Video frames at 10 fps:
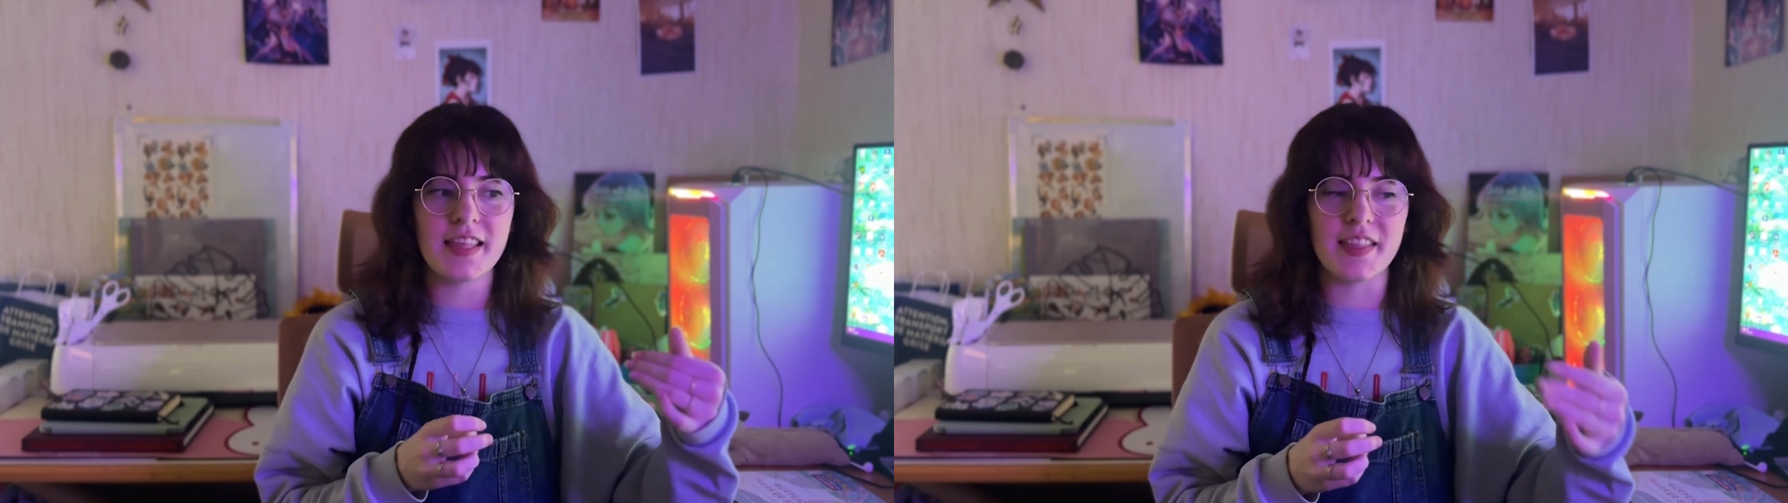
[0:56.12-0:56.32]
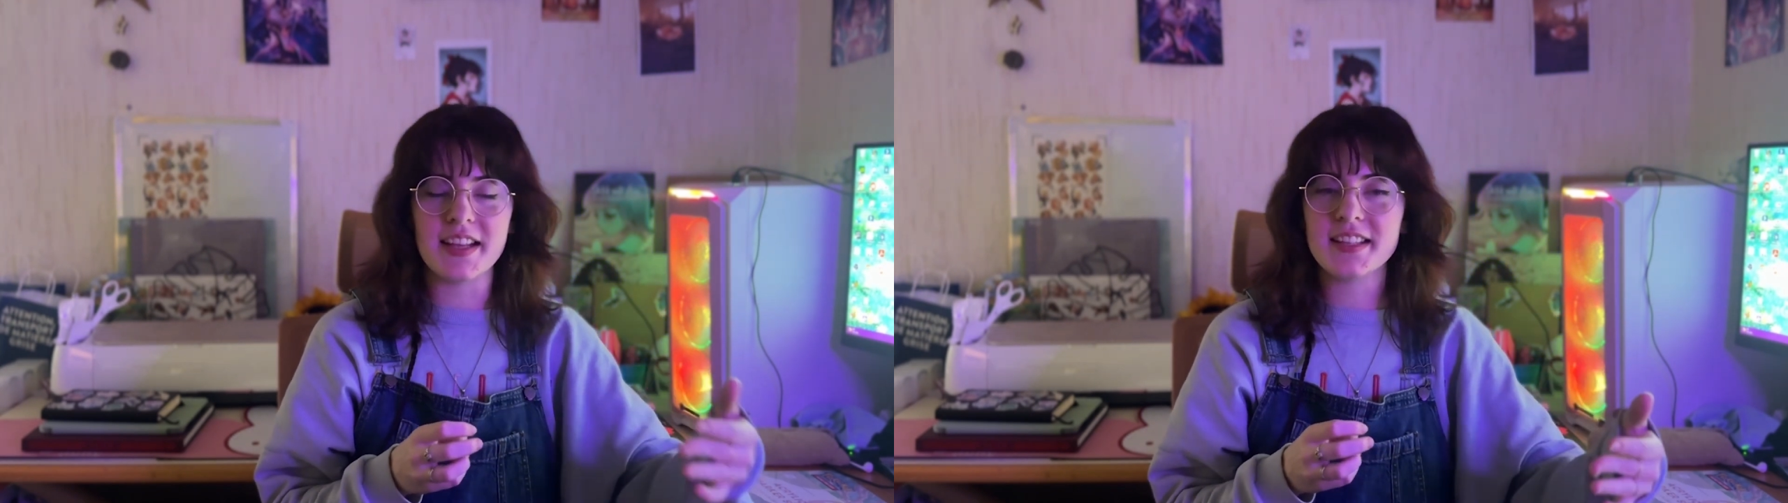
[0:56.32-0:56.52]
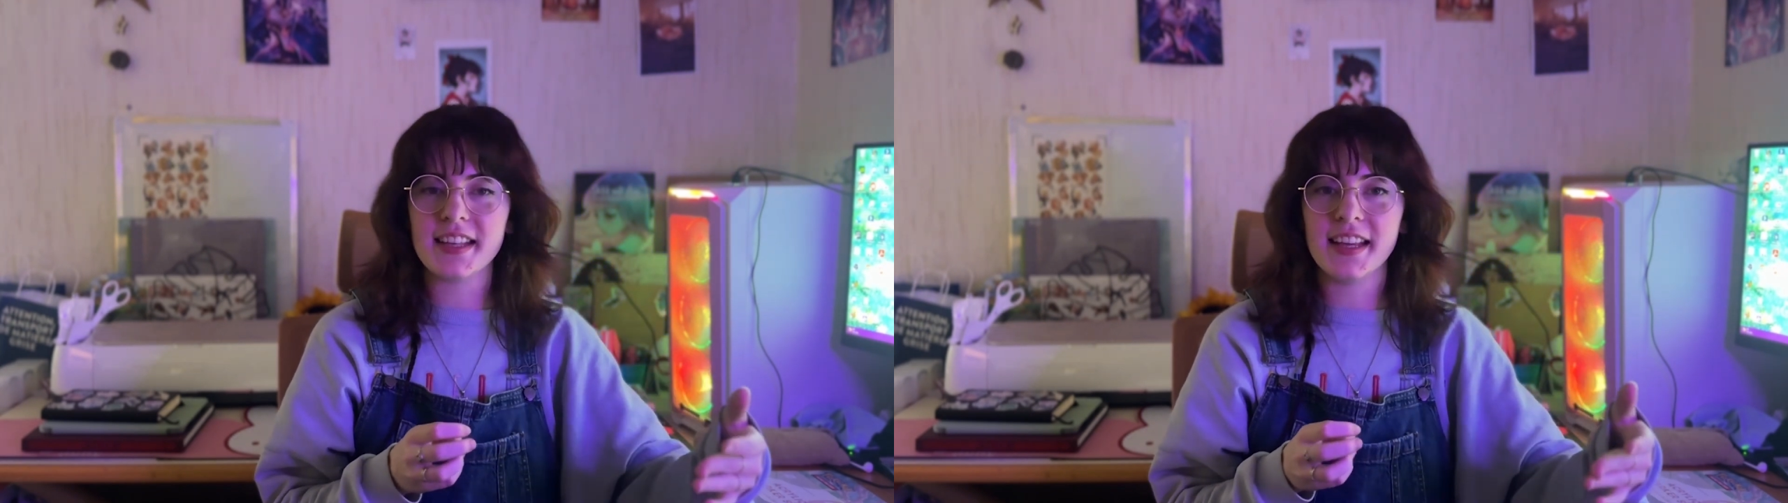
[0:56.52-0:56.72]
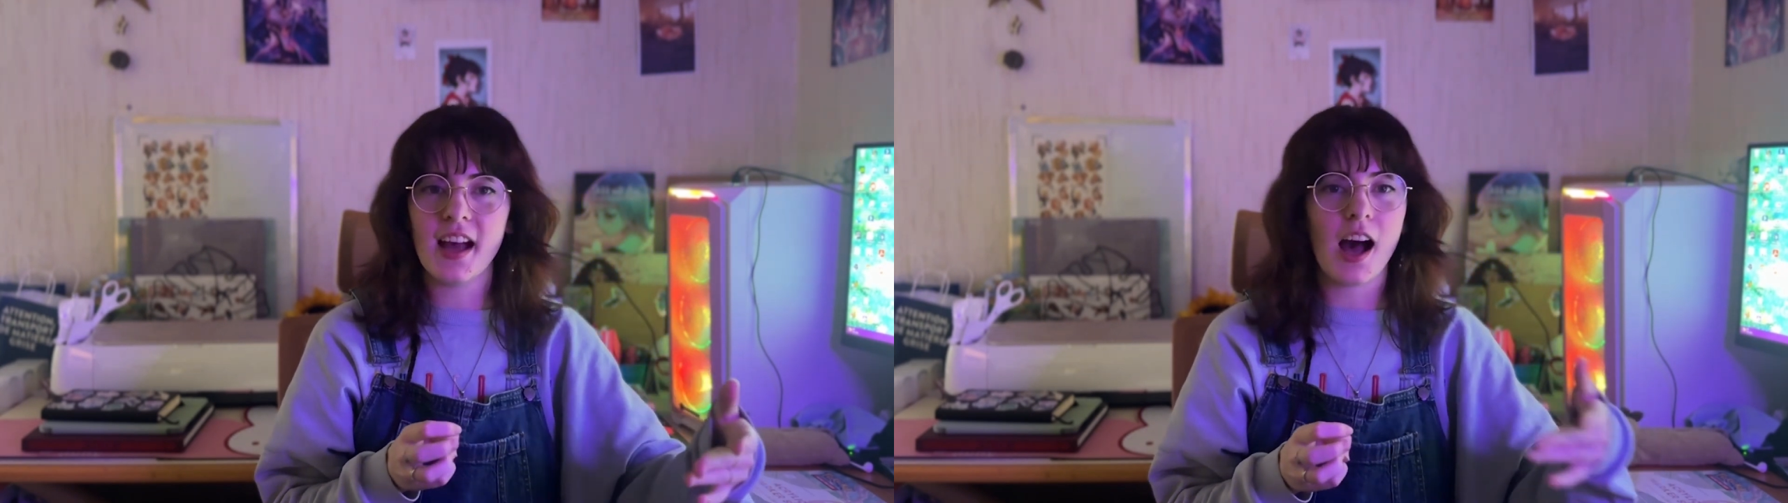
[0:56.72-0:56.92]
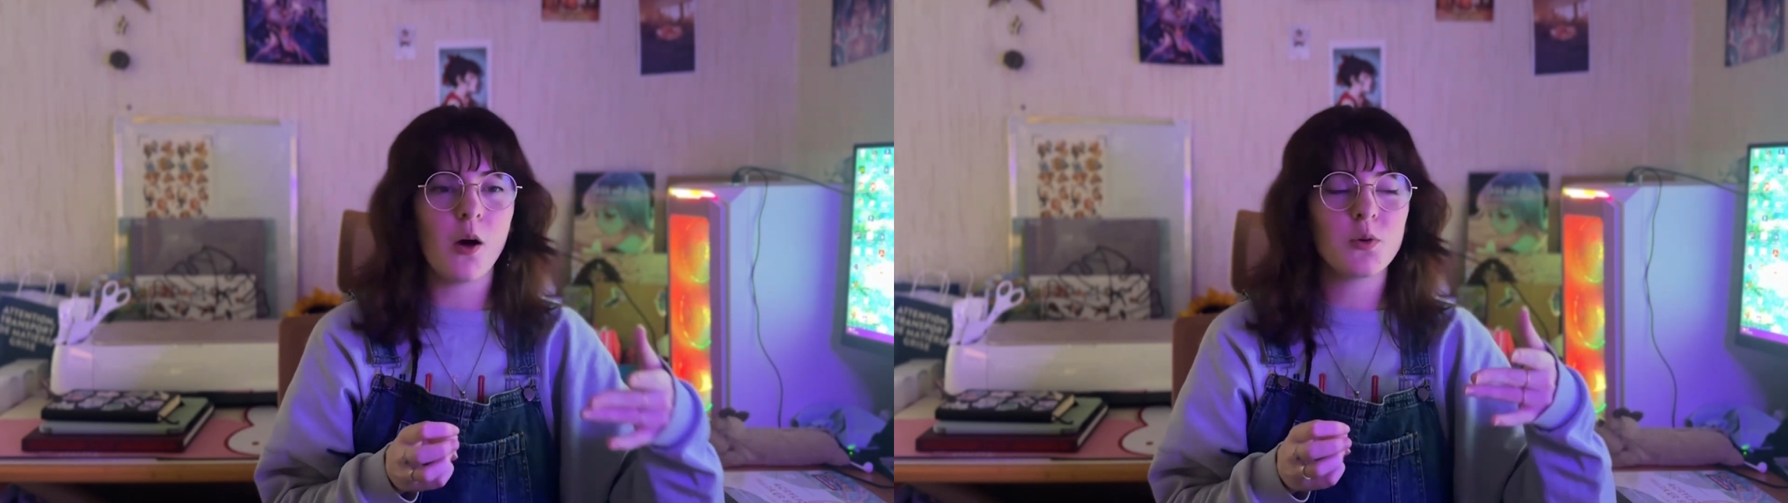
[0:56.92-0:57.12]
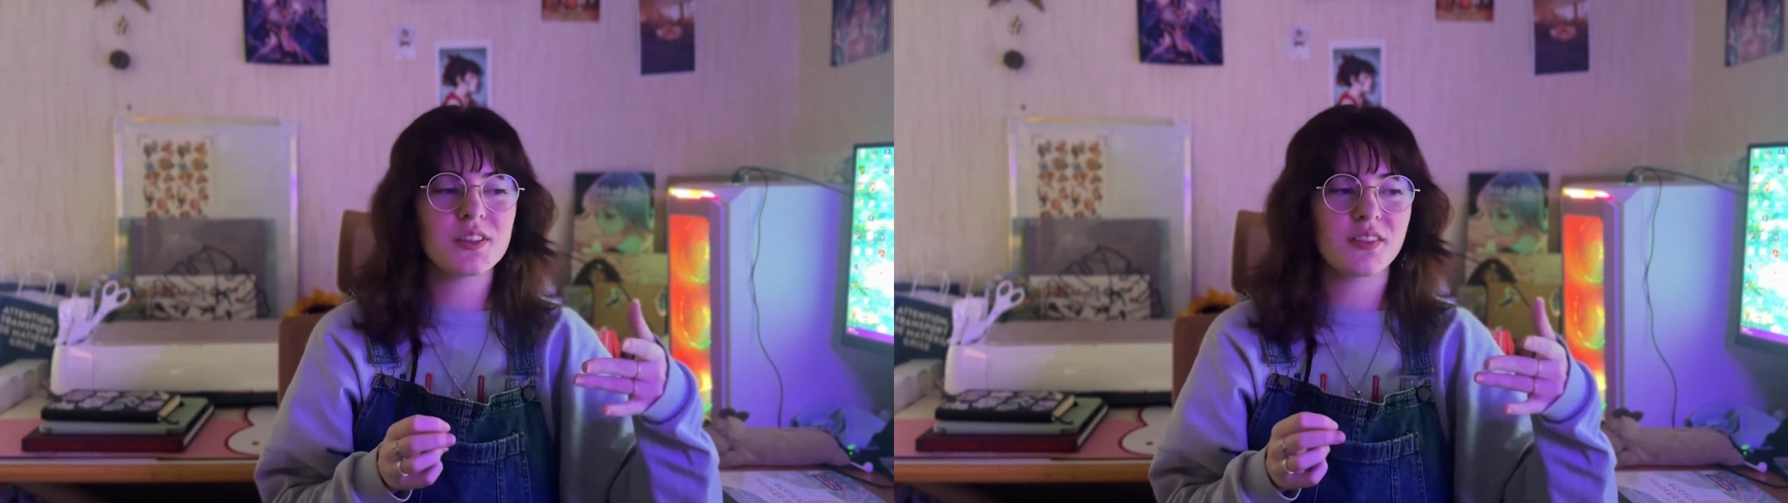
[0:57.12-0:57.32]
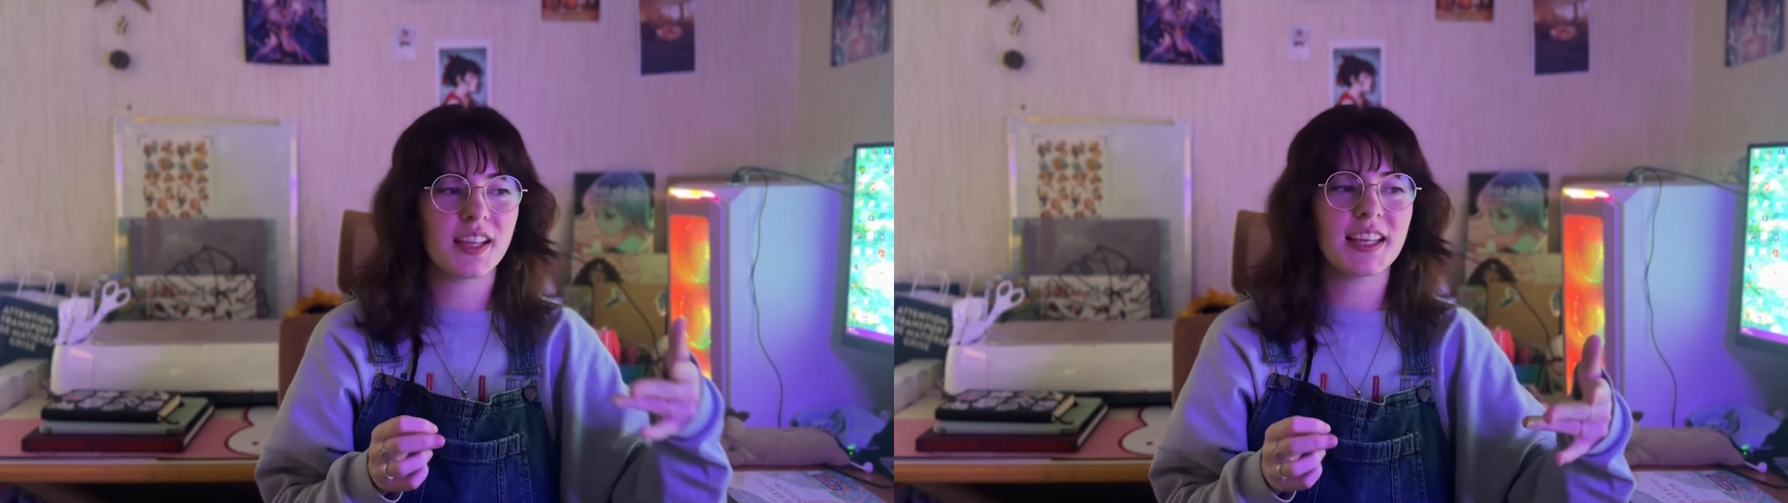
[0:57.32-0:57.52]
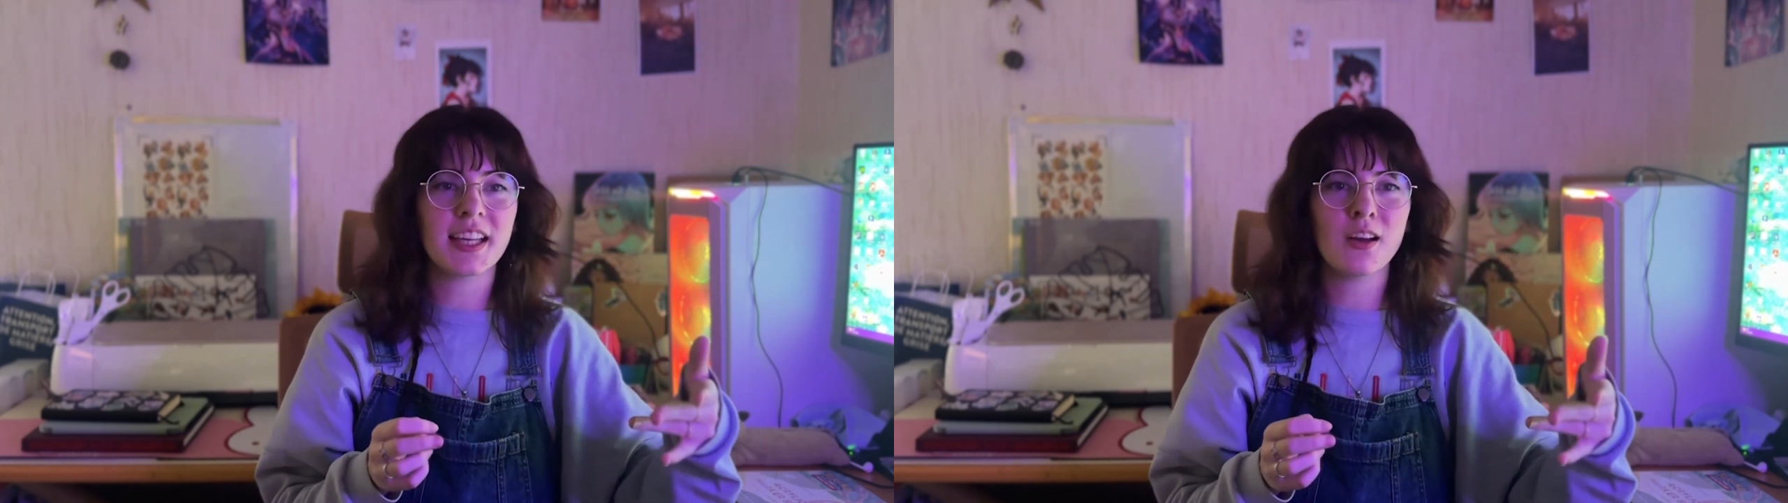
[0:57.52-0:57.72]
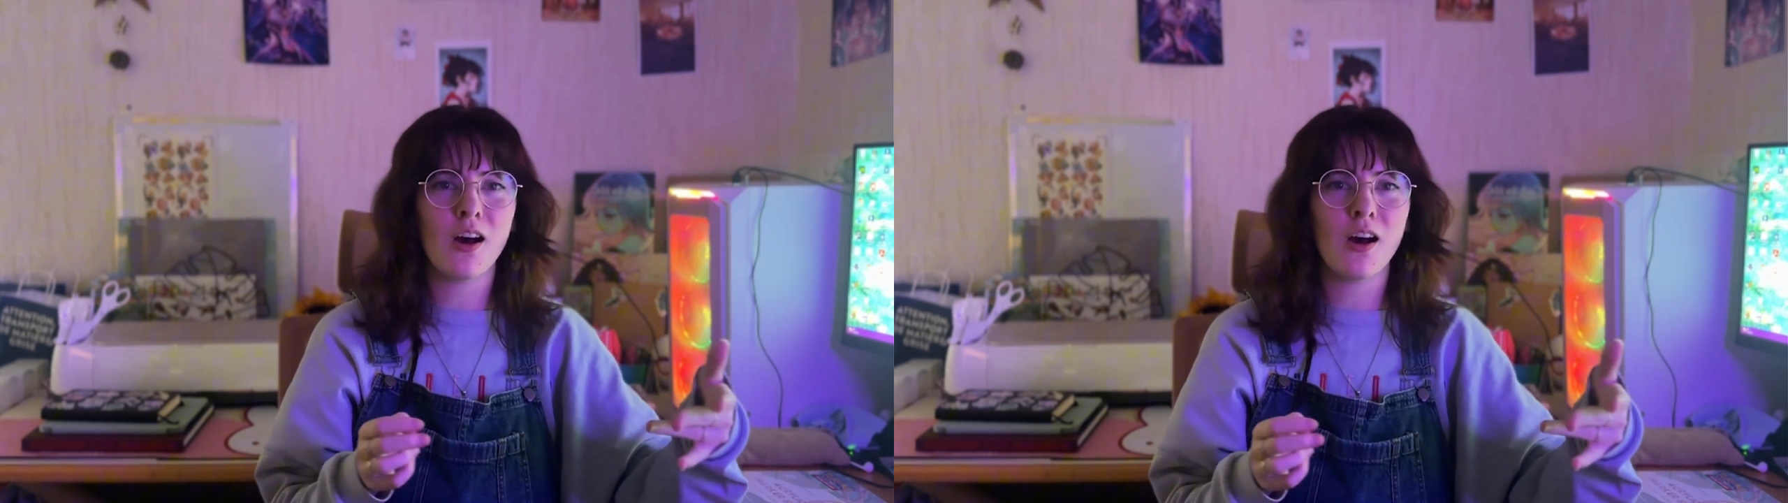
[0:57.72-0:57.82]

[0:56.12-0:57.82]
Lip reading: this year I was thinking